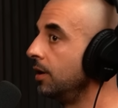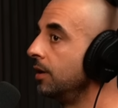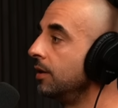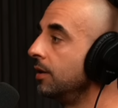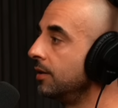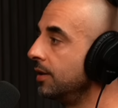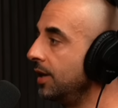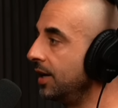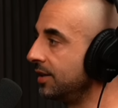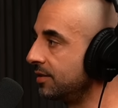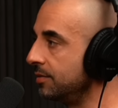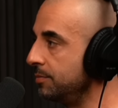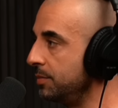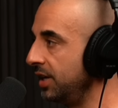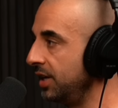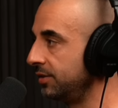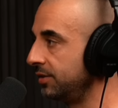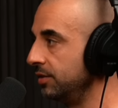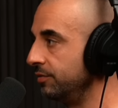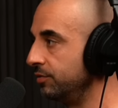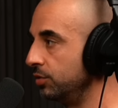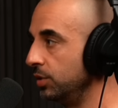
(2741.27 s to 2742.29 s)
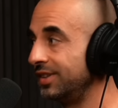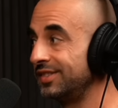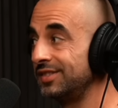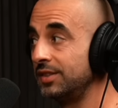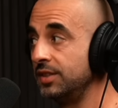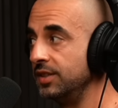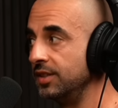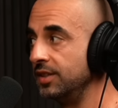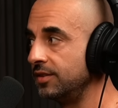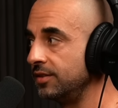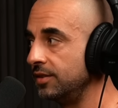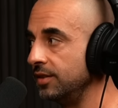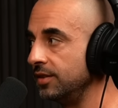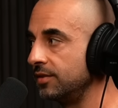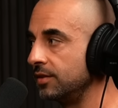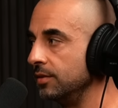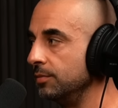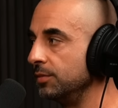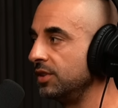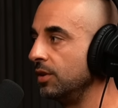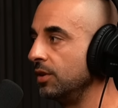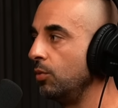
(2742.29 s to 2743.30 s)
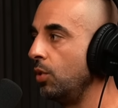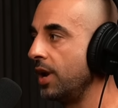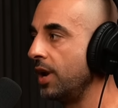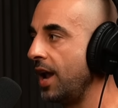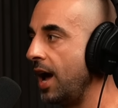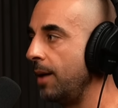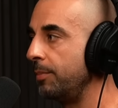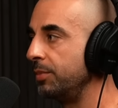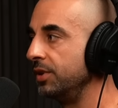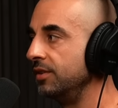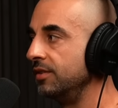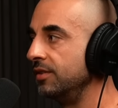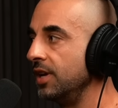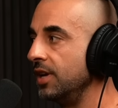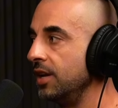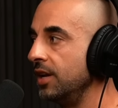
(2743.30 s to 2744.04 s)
that's a massive risk to the system. So what happens then?